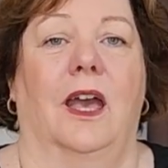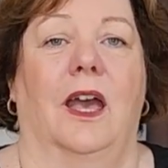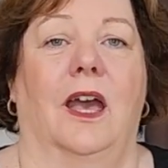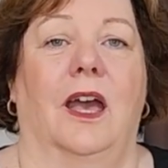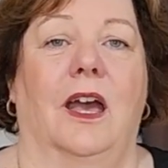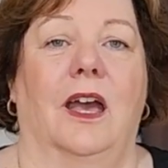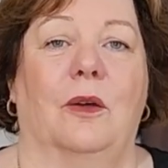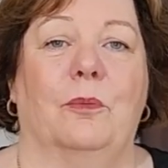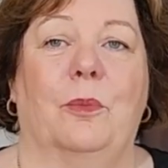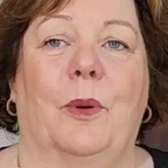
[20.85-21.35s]

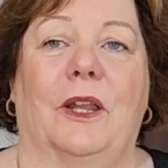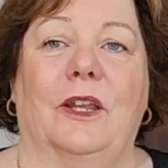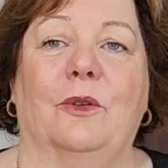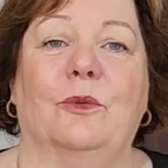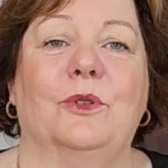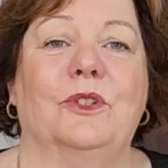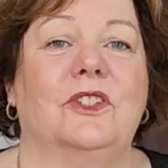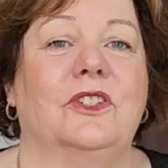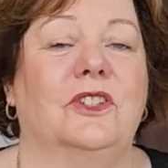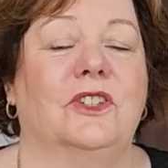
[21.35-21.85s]
but it
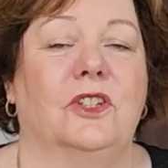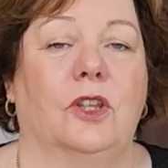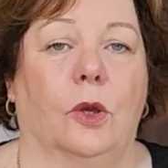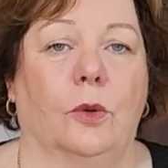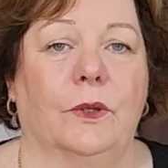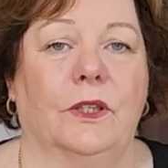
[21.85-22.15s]
was so